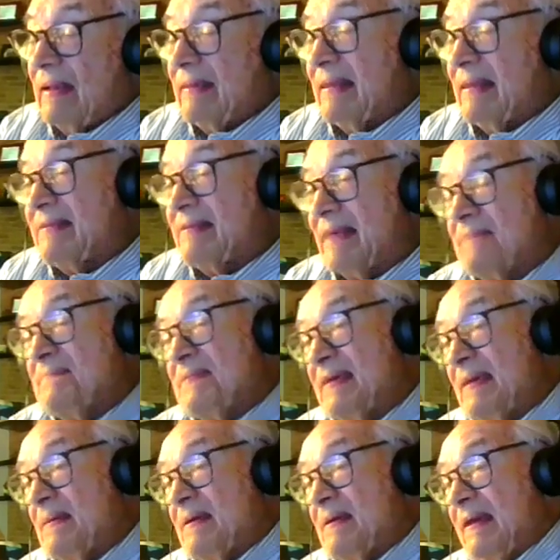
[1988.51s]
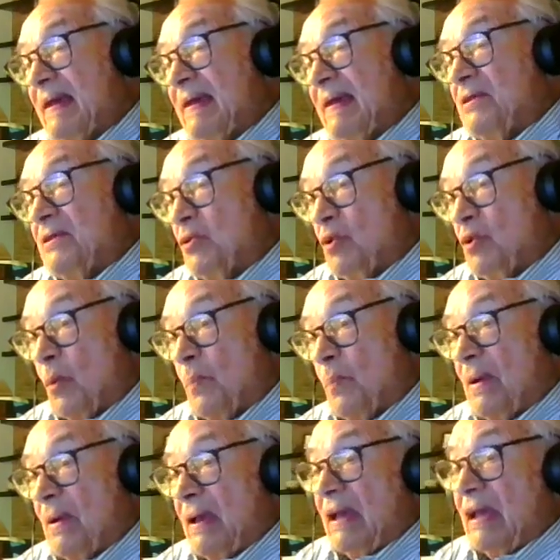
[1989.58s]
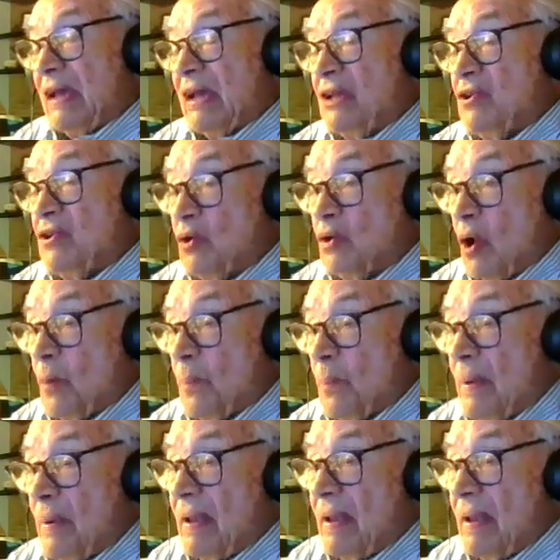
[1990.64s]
The same thing in Europe. In Europe,